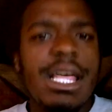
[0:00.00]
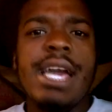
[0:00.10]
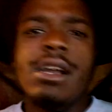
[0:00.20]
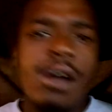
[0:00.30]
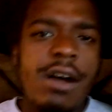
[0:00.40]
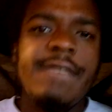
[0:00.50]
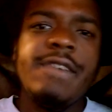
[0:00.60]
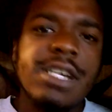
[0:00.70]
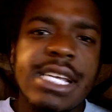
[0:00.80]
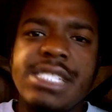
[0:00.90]
like oh
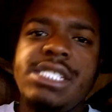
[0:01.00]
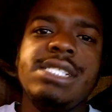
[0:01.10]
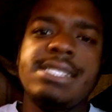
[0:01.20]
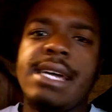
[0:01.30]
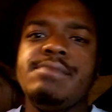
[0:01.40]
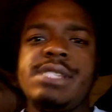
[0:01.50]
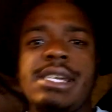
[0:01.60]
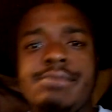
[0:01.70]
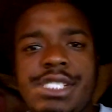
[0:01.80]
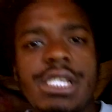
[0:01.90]
fuck that shit type
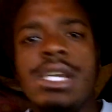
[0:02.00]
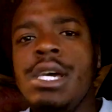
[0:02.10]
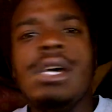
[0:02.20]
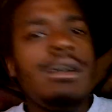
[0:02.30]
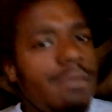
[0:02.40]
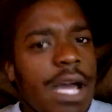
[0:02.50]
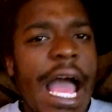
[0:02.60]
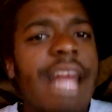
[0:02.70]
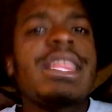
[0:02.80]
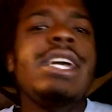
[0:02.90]
type shit.
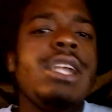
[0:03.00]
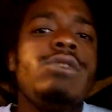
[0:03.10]
I think